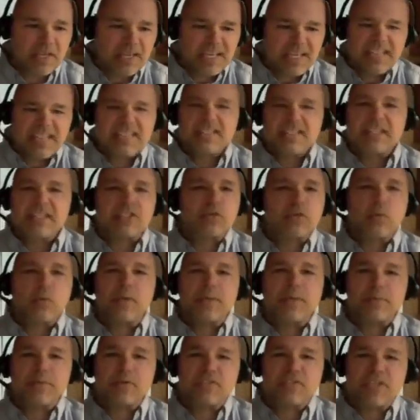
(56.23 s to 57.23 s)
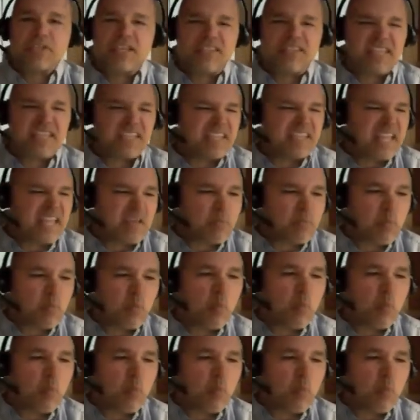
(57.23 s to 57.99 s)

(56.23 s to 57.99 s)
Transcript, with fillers: it's like 20%, that they